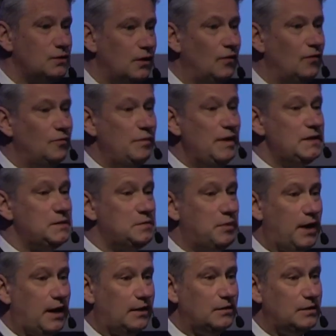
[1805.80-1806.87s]
of best
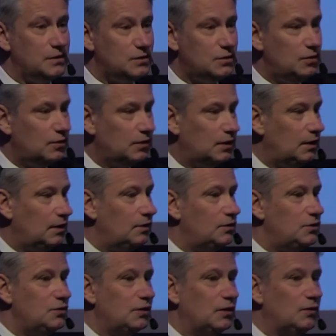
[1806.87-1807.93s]
practice
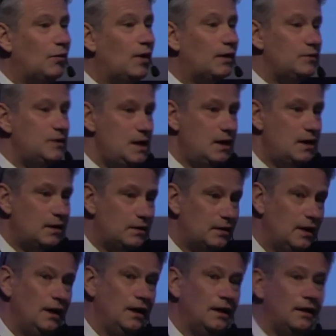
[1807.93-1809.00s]
during 1 year
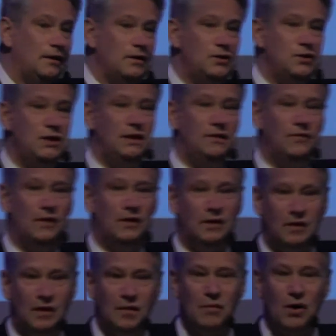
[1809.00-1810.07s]
and achieve
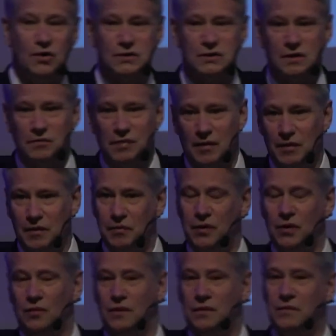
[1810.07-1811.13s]
a master in public
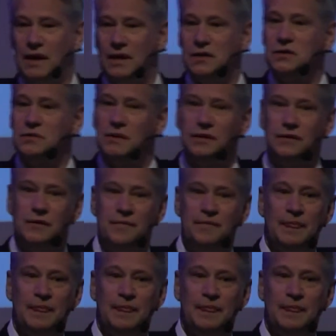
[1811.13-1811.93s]
procurement management.